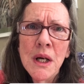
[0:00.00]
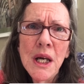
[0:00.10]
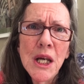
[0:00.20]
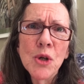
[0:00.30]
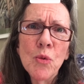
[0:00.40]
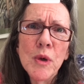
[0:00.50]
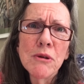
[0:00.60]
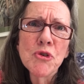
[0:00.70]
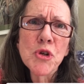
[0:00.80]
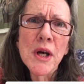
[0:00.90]
in a
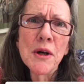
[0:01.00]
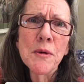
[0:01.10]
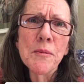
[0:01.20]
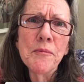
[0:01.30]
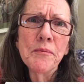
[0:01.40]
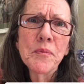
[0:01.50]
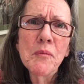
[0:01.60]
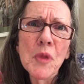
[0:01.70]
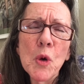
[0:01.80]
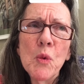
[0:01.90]
wheelchair
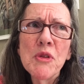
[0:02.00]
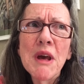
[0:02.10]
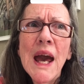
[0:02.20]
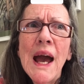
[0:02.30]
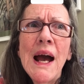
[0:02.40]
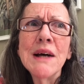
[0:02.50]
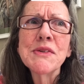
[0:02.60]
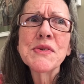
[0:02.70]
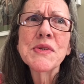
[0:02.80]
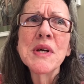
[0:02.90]
with
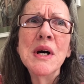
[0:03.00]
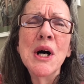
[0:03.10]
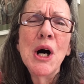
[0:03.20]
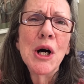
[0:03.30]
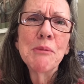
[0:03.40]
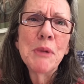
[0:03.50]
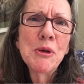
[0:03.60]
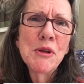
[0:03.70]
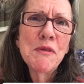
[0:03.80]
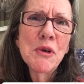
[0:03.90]
casts on
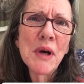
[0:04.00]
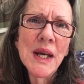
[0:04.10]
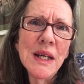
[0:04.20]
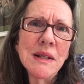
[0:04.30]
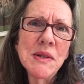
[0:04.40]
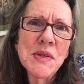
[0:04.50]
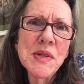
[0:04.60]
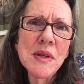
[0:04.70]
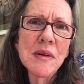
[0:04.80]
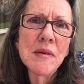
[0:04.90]
both of your hands
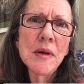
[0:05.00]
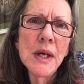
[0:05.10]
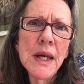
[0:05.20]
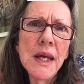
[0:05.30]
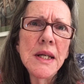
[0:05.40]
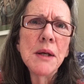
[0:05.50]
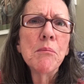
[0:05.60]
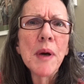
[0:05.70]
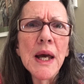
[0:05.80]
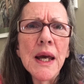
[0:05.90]
and in
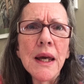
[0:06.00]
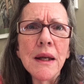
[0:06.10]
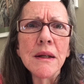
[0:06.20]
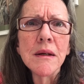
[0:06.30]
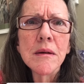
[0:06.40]
pain,